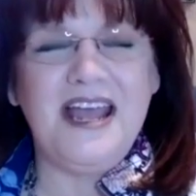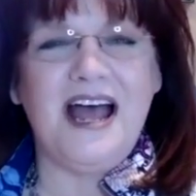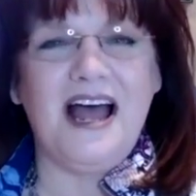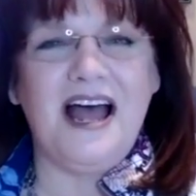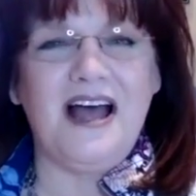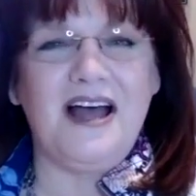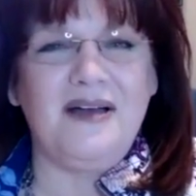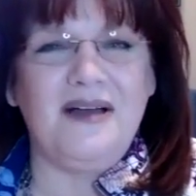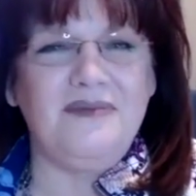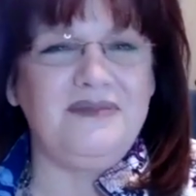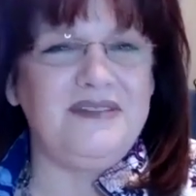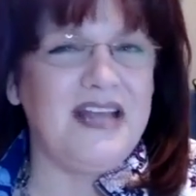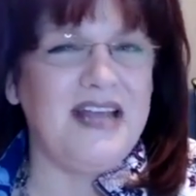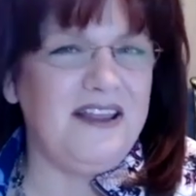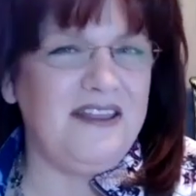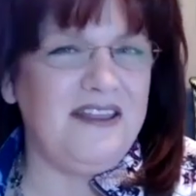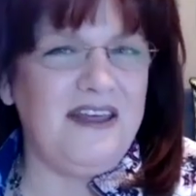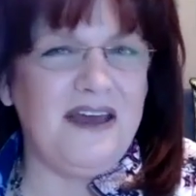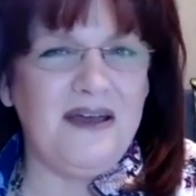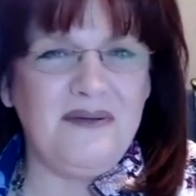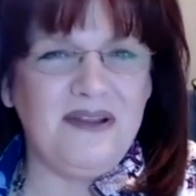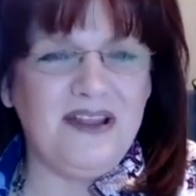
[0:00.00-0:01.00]
tell
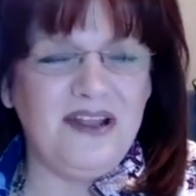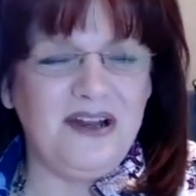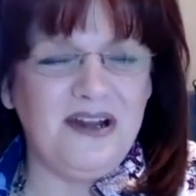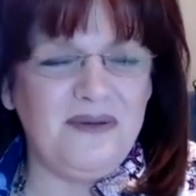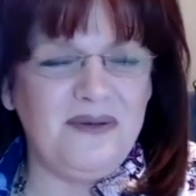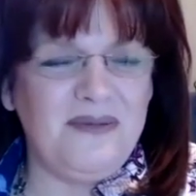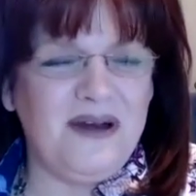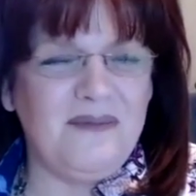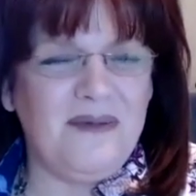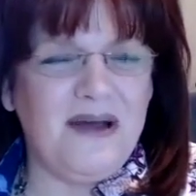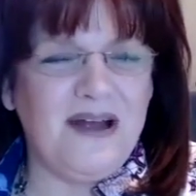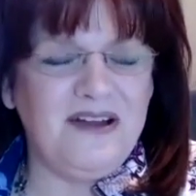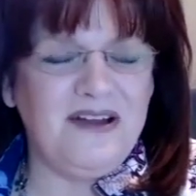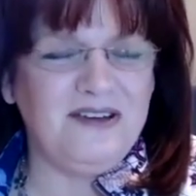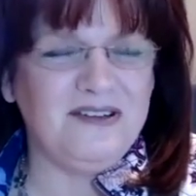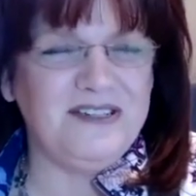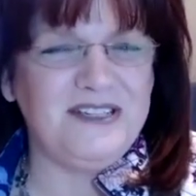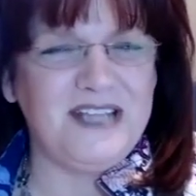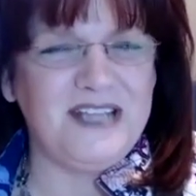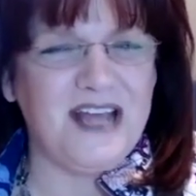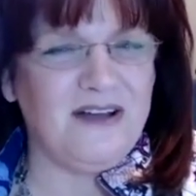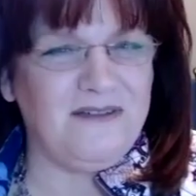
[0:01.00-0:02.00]
them a little bit about
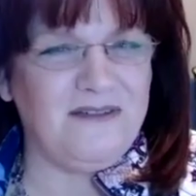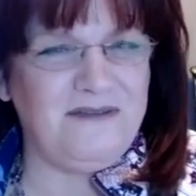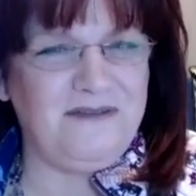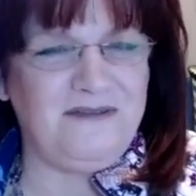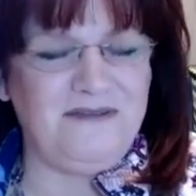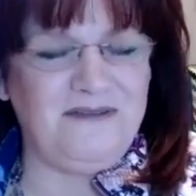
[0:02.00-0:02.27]
yourself.